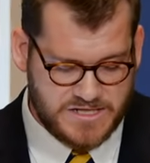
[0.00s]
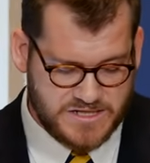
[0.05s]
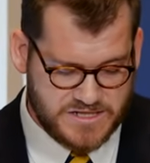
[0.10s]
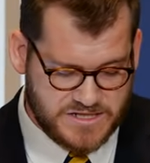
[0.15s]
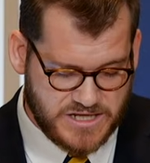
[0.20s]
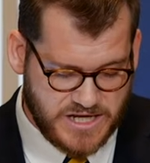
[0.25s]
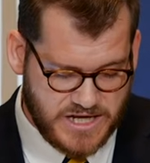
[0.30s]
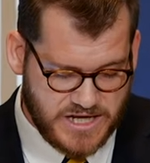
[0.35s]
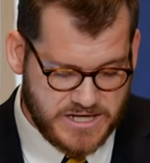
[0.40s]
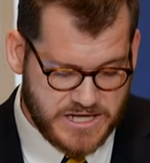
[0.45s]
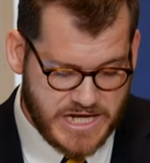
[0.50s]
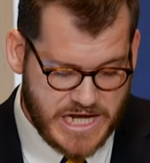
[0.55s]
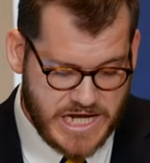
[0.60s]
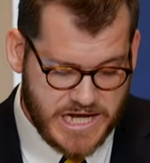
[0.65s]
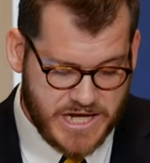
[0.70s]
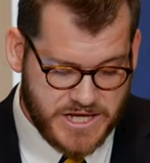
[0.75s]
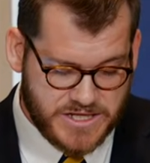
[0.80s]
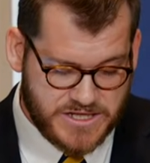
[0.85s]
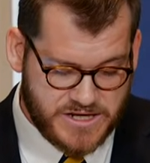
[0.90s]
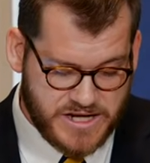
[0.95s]
He said,
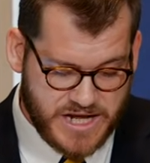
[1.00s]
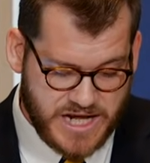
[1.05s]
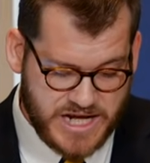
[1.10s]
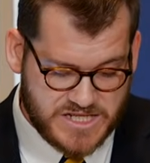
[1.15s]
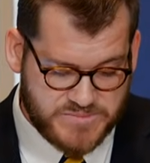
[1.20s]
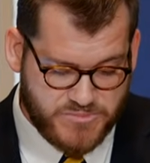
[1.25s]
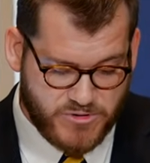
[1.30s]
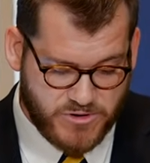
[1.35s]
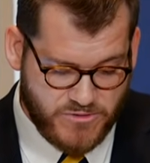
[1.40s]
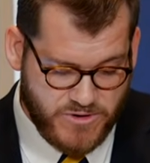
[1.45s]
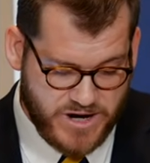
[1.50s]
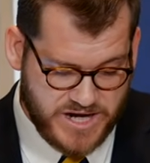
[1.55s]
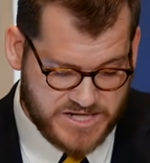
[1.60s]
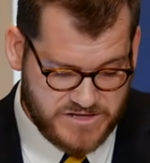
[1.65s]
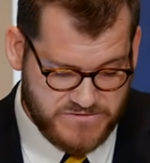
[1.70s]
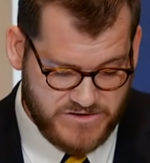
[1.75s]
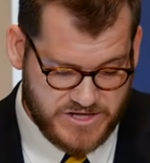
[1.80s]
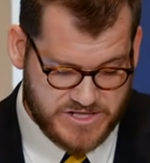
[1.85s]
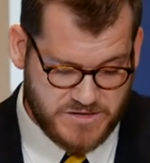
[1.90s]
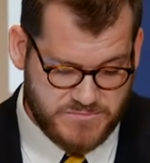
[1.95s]
today's
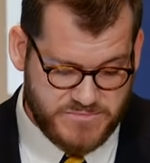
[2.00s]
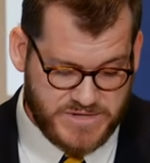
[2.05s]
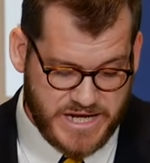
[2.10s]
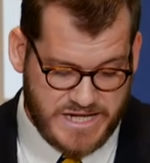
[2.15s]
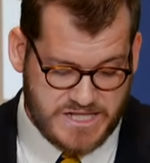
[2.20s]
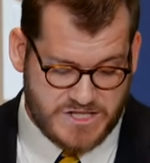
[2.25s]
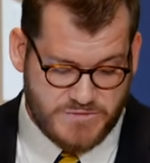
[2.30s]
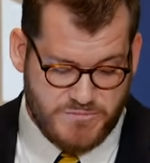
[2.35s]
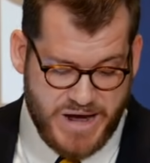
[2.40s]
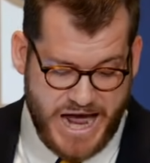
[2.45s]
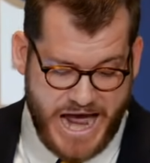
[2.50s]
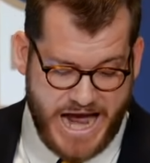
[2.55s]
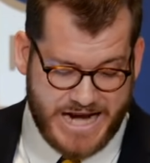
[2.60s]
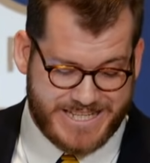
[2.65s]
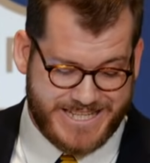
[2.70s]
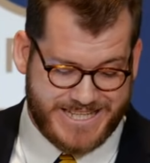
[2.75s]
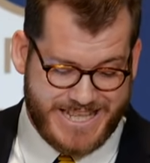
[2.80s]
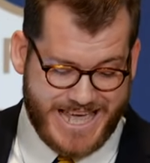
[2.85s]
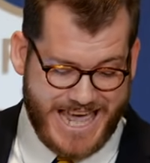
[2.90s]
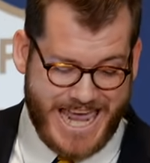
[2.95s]
progressivism dates
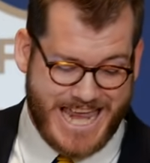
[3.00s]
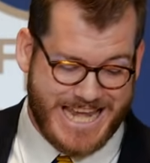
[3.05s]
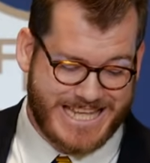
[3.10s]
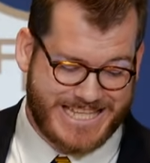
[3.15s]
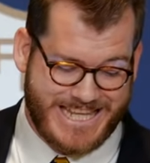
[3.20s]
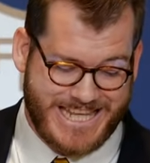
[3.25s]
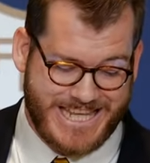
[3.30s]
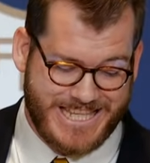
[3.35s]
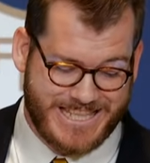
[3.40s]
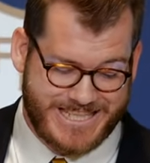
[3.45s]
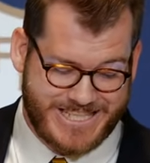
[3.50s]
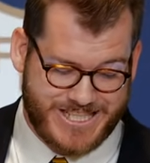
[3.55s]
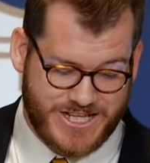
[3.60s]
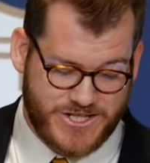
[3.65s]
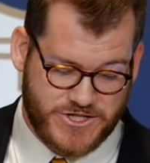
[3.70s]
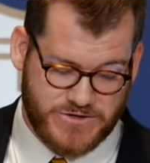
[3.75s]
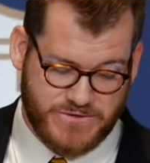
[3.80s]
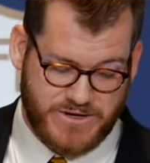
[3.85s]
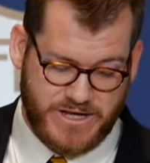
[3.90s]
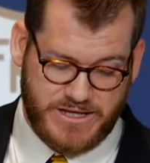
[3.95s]
back to the eighteenth
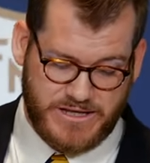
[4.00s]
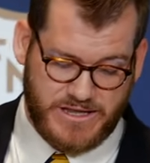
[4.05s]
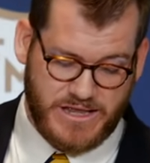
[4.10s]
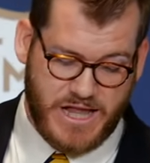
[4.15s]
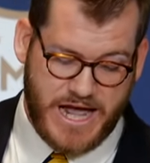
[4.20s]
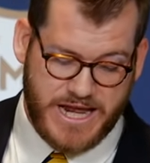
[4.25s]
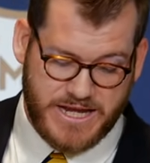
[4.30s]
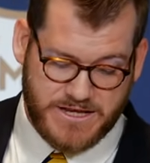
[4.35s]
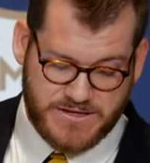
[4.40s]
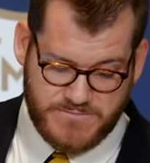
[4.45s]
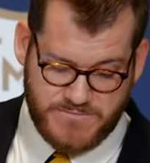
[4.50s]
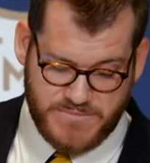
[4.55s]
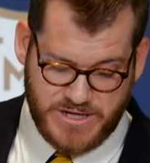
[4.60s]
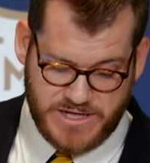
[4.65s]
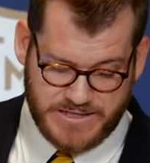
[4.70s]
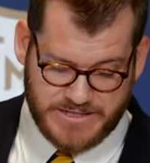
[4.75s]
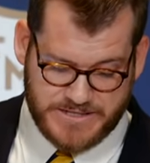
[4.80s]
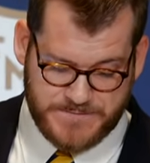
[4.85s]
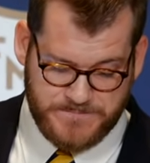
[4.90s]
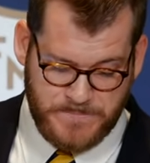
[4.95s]
century
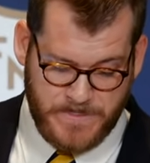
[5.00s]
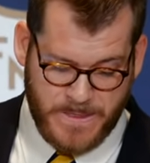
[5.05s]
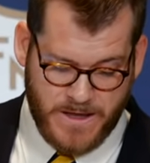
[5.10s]
Enlightenment,